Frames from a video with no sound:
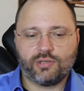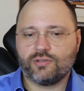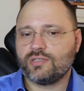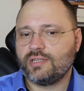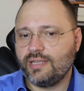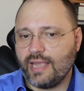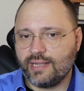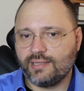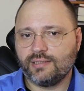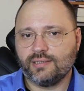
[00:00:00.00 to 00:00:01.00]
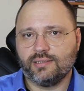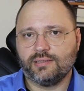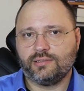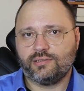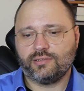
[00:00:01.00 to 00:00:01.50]
because then
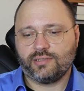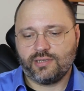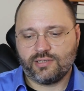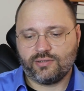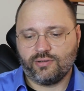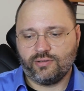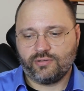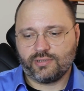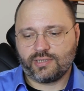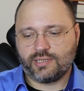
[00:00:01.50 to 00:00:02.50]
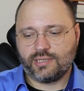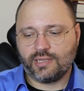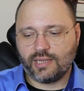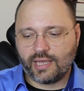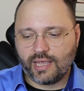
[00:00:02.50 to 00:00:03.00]
Turkey is going to
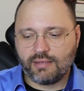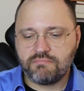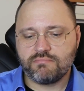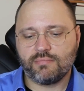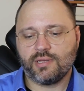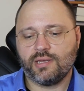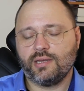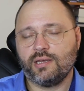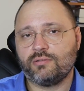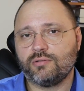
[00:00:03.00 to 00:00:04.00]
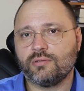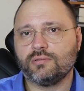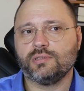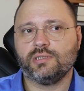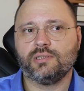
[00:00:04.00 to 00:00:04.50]
claim a
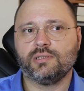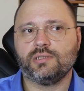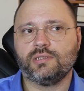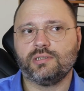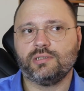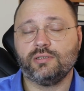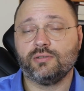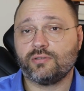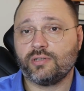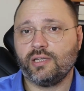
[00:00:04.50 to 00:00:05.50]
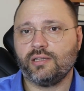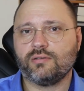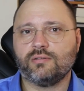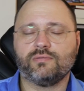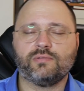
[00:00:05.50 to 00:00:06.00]
role in the
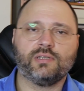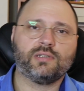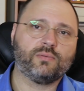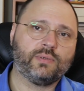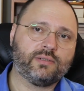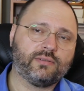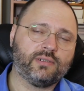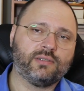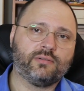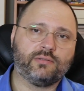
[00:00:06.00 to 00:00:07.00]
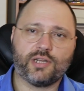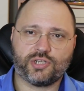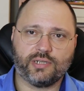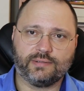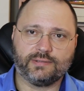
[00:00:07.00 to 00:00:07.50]
Ukraine conflict with
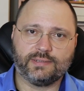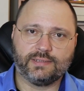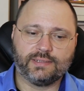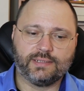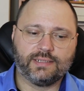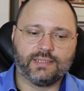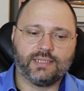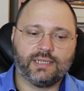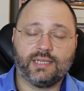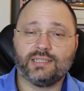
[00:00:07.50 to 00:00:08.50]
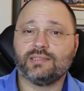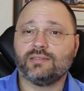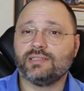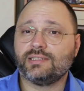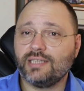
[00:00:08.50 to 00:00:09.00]
Russia.
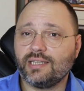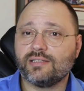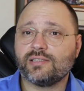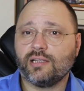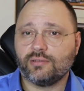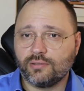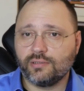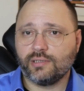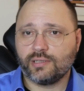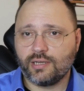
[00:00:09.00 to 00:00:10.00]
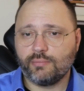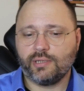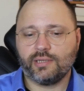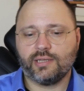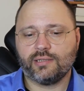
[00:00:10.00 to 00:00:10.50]
And the signals are already
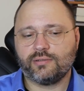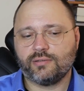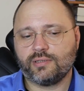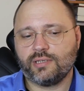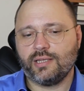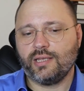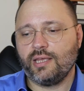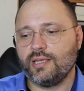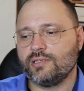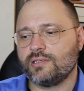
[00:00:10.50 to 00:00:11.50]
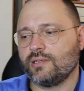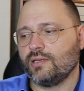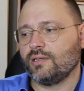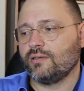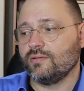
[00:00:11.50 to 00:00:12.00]
coming that Turkey
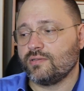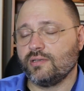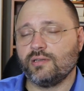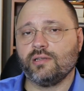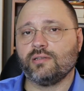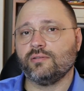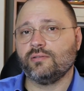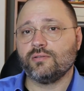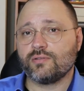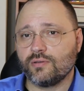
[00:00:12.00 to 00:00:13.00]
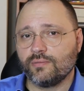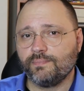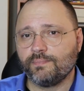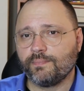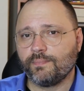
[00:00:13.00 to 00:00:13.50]
is considering to do
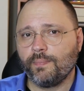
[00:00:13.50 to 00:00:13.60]
so,